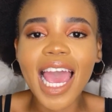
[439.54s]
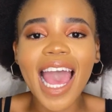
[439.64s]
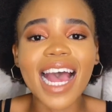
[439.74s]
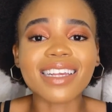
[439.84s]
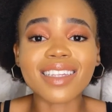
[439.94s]

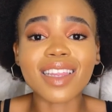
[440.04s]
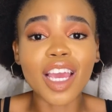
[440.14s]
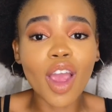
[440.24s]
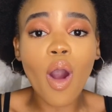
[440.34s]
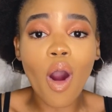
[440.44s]
as
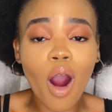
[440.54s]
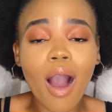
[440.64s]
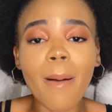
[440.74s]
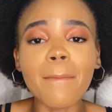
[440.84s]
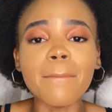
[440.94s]
there
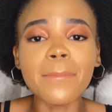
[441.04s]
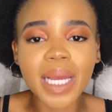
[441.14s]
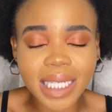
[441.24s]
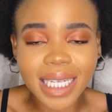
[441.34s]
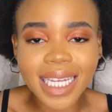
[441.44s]
are
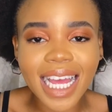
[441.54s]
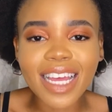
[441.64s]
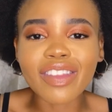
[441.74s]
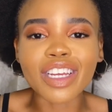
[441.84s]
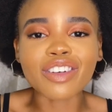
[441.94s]
many.
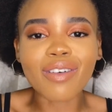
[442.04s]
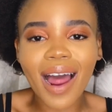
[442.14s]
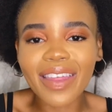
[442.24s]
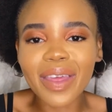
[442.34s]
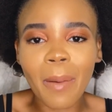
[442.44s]
They
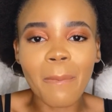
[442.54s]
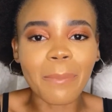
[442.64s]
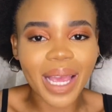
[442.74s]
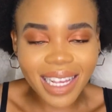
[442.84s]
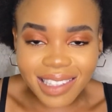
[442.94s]
try their
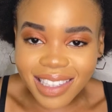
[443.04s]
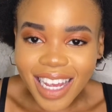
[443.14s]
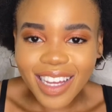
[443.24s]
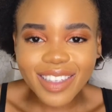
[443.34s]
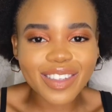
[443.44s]
best
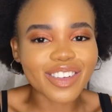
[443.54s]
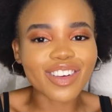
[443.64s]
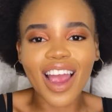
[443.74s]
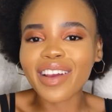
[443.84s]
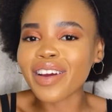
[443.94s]
to
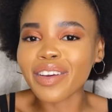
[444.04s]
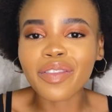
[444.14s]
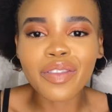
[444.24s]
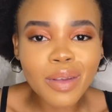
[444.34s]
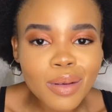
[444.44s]
try
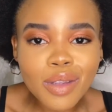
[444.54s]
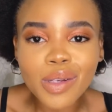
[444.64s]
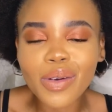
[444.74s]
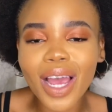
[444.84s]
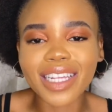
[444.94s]
confuse
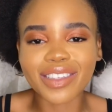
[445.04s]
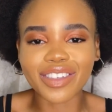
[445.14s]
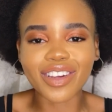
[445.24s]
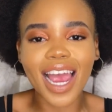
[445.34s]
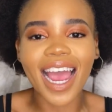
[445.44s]
you and to
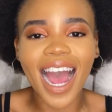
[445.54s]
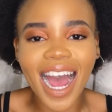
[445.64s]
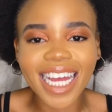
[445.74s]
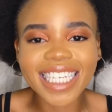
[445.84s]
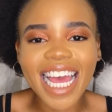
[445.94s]
try
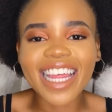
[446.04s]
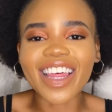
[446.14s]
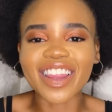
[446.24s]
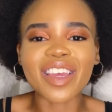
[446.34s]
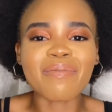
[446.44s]
hide
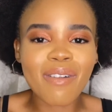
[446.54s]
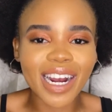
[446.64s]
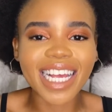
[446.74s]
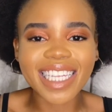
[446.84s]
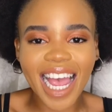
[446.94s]
that their
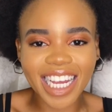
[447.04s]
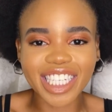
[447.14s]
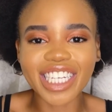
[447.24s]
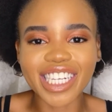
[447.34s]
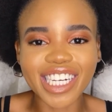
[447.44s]
products
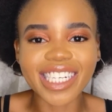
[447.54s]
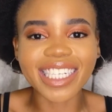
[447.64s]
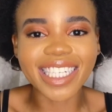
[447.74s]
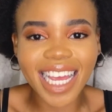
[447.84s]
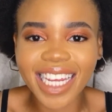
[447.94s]
actually
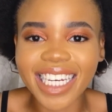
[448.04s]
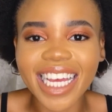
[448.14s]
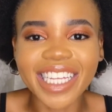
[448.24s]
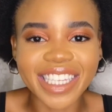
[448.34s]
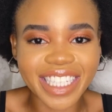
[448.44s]

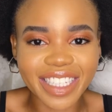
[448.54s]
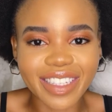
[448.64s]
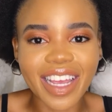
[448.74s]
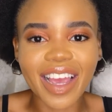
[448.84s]
contain these